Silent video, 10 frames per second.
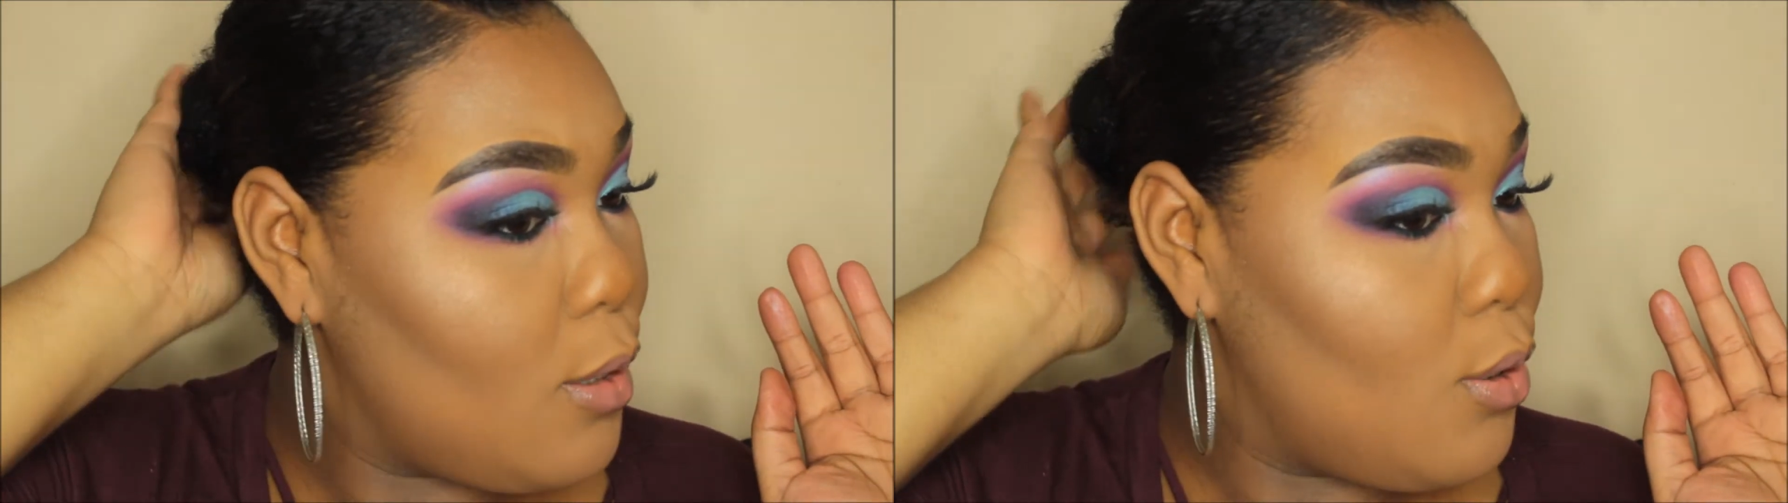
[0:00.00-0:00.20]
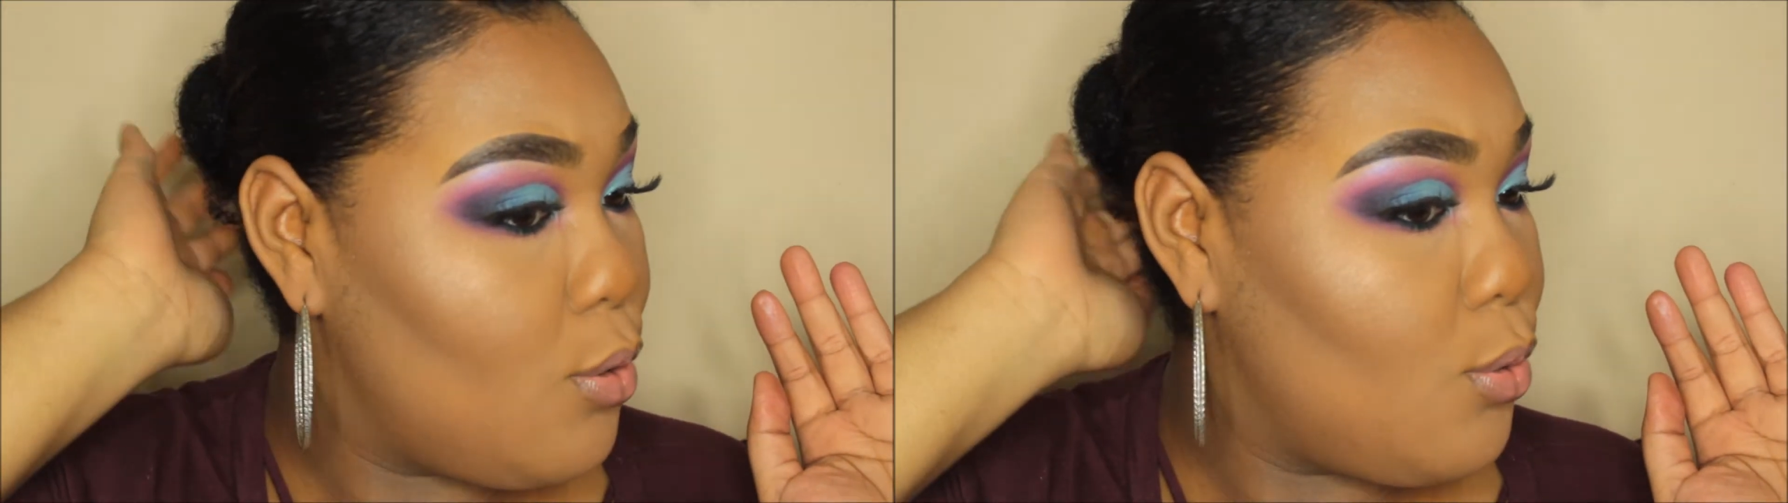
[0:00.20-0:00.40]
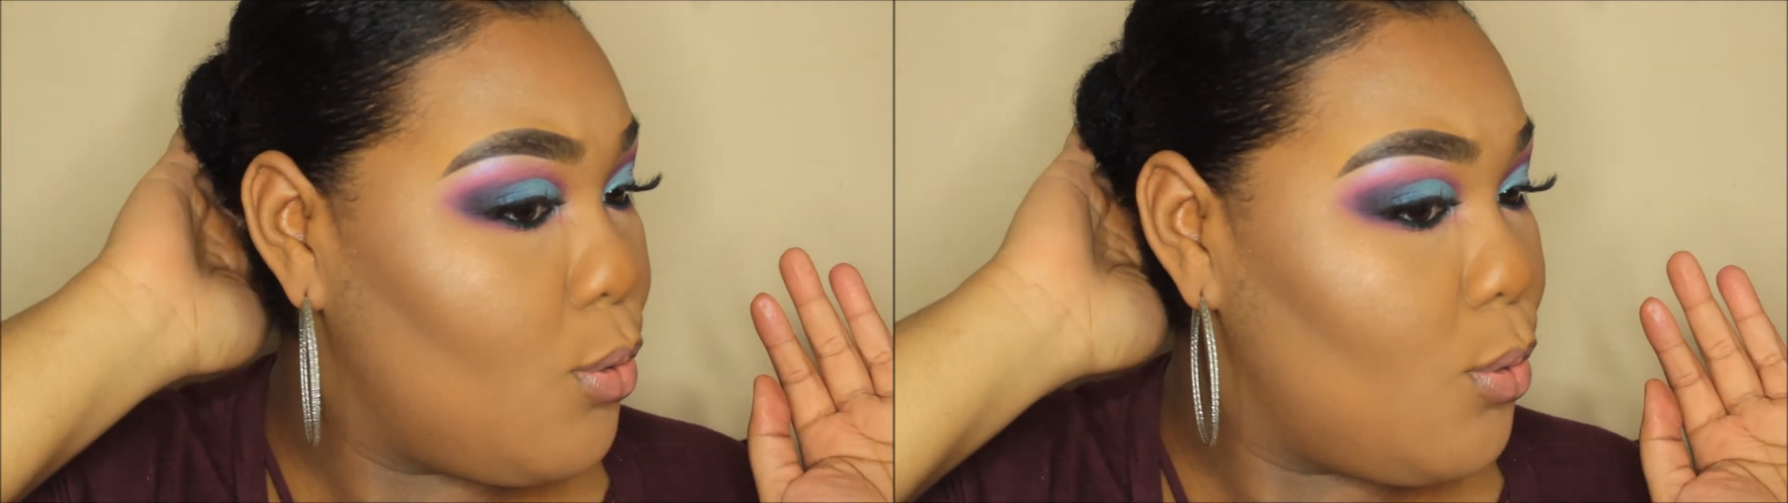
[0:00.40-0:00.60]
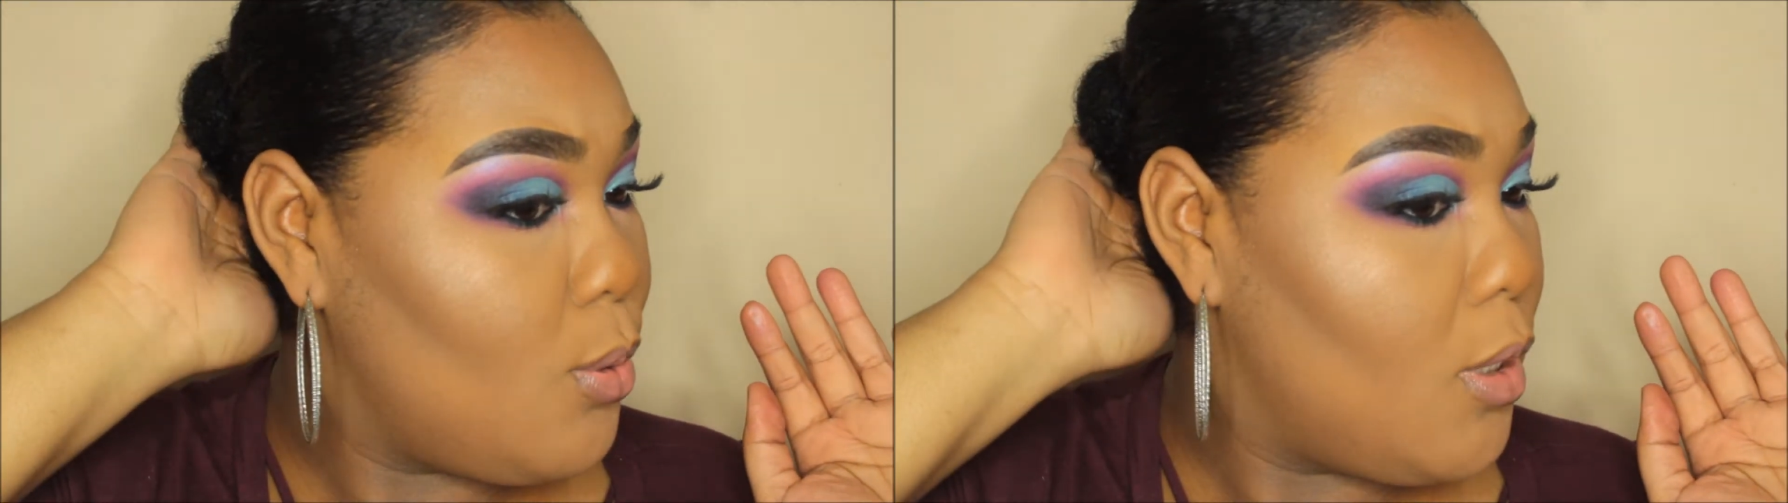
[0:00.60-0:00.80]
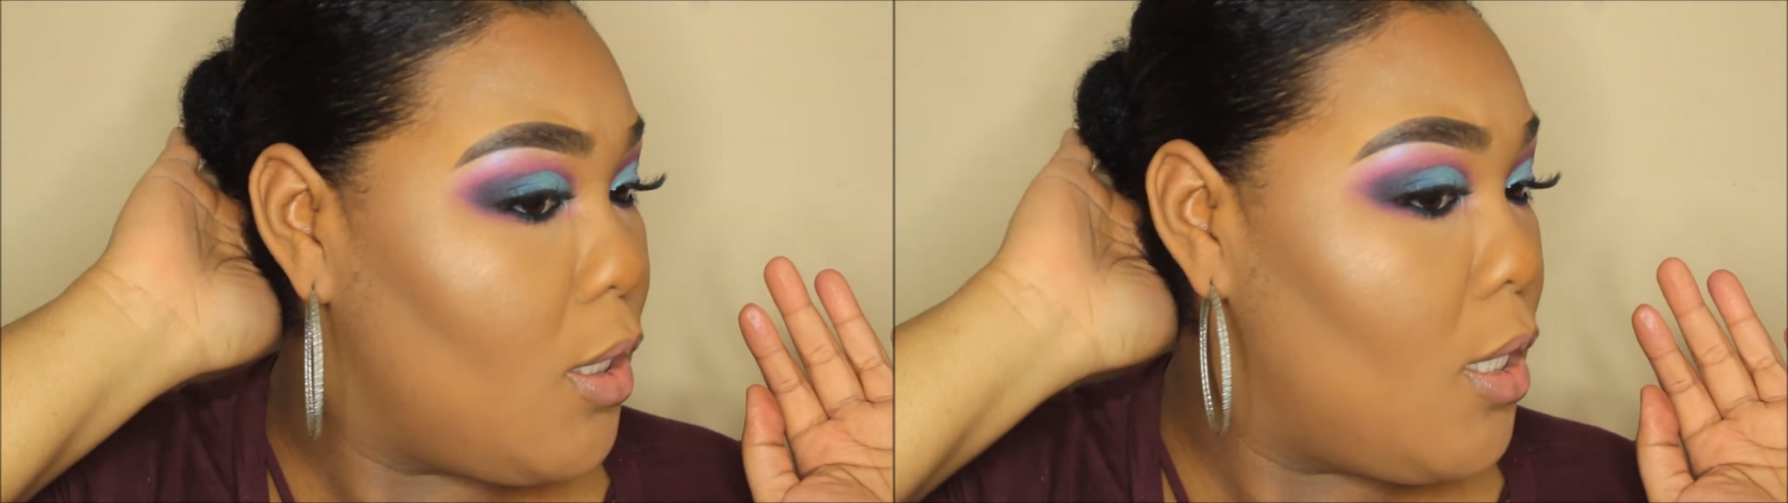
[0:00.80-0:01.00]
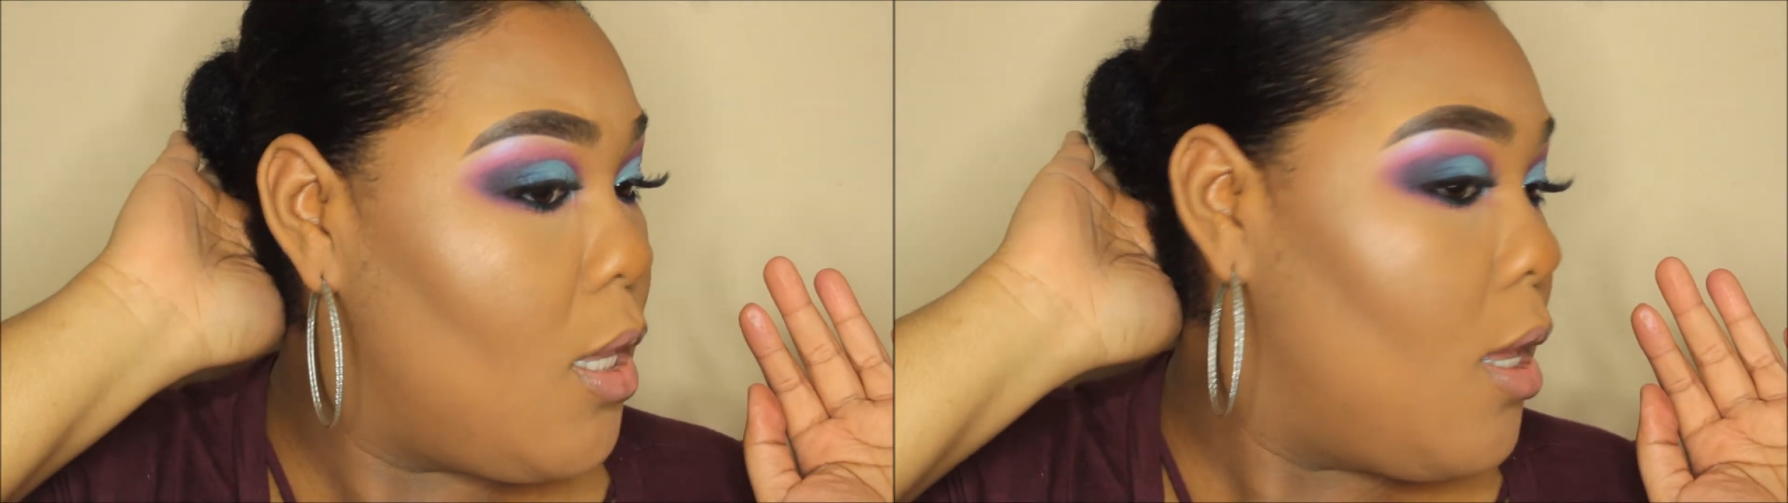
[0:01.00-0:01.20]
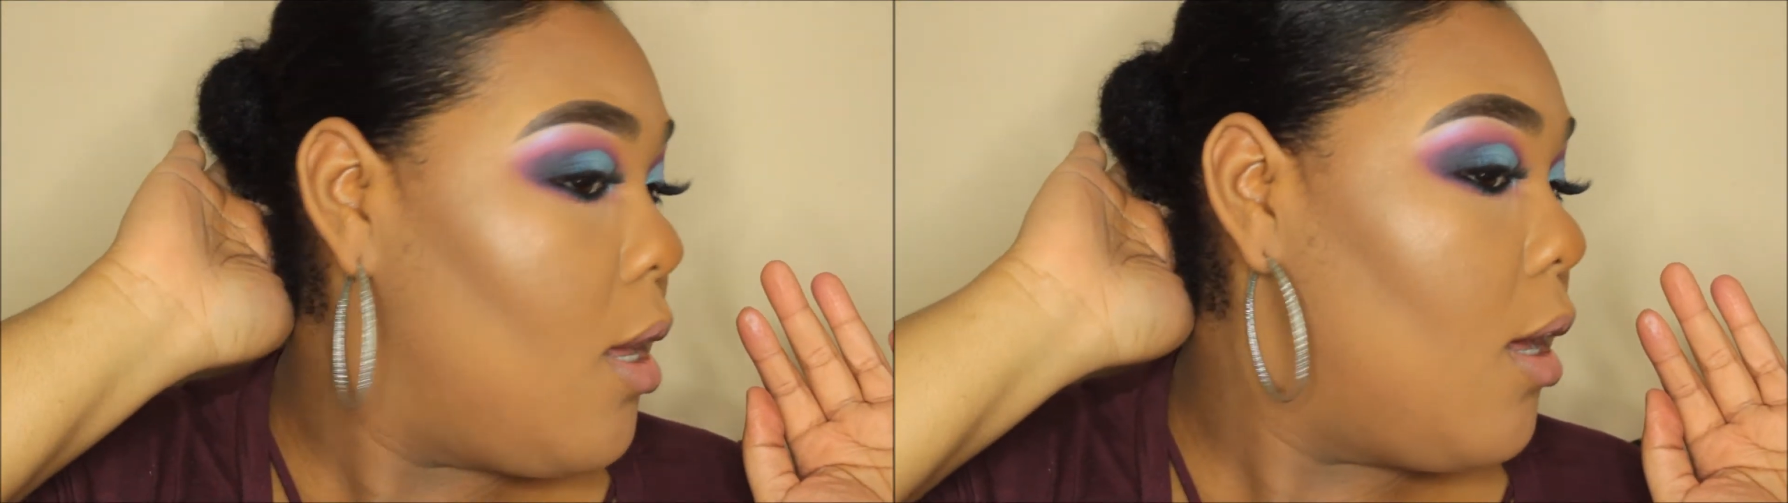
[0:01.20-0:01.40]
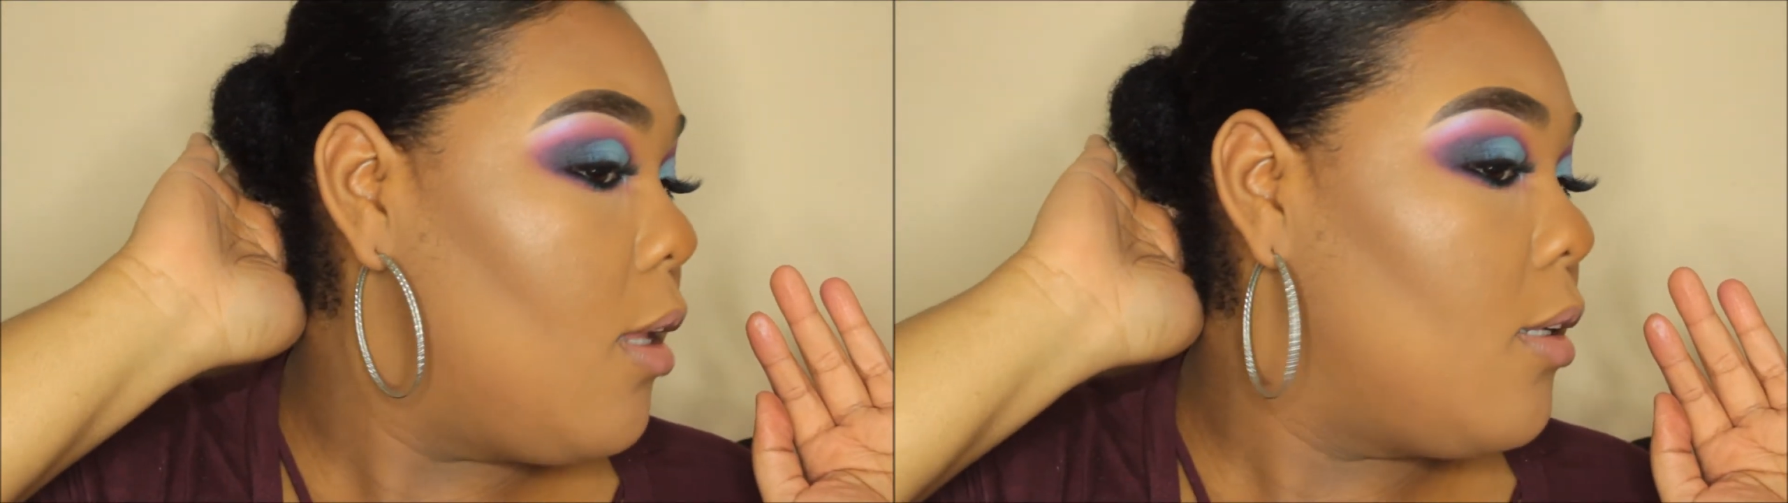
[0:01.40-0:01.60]
to do
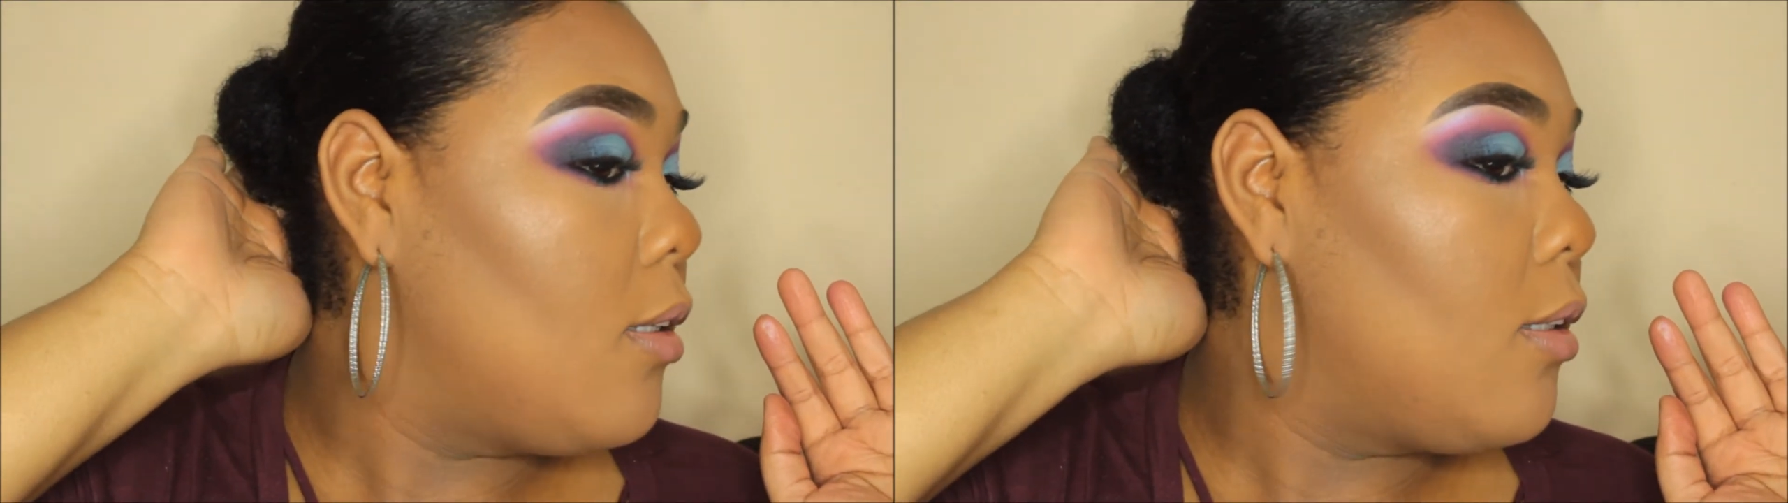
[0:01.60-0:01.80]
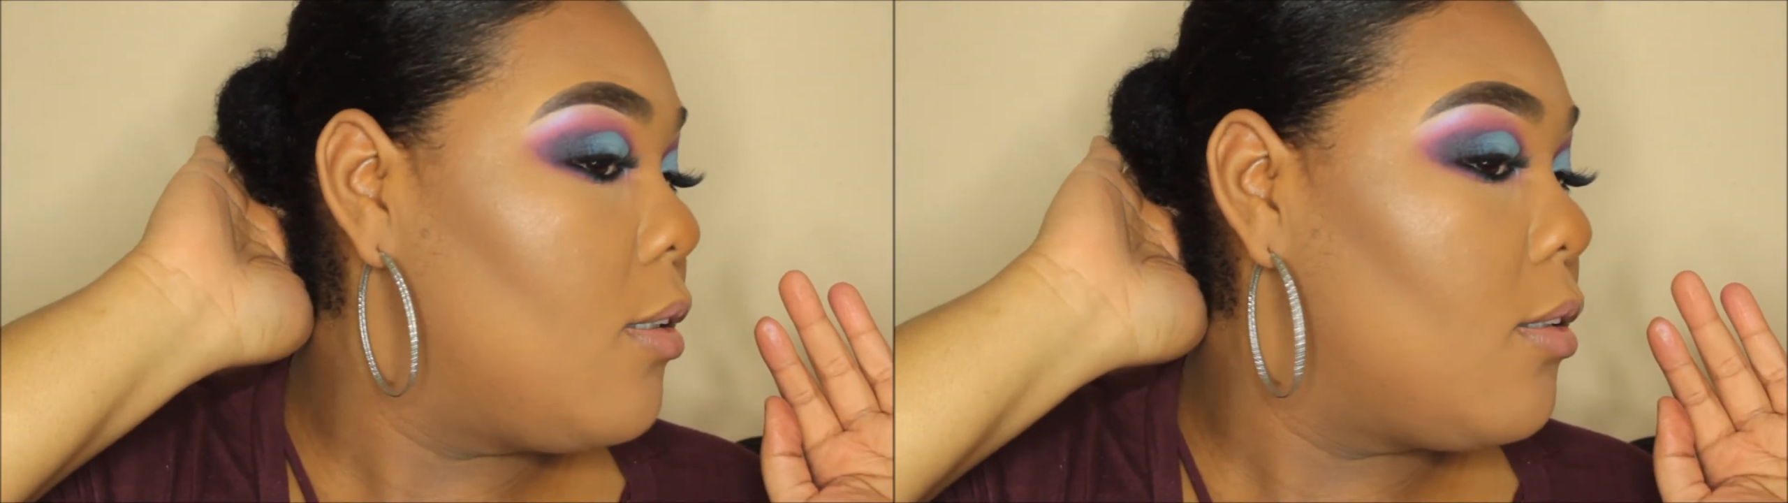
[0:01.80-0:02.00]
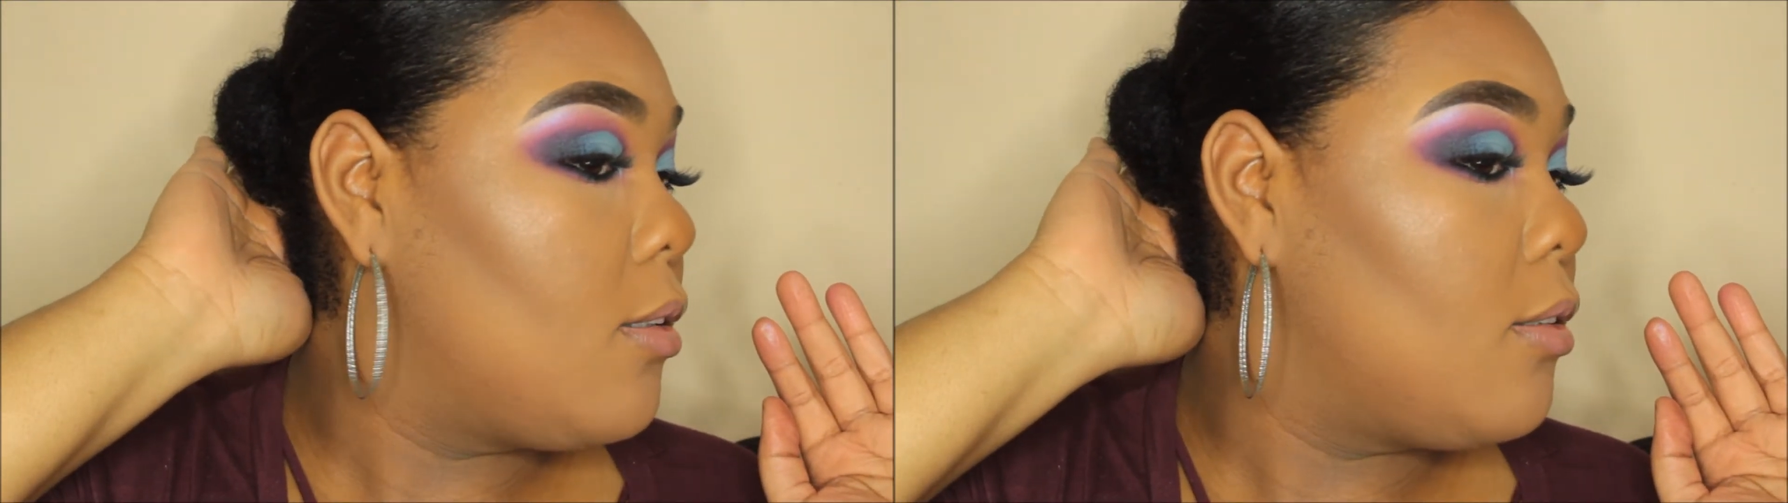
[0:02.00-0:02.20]
a look.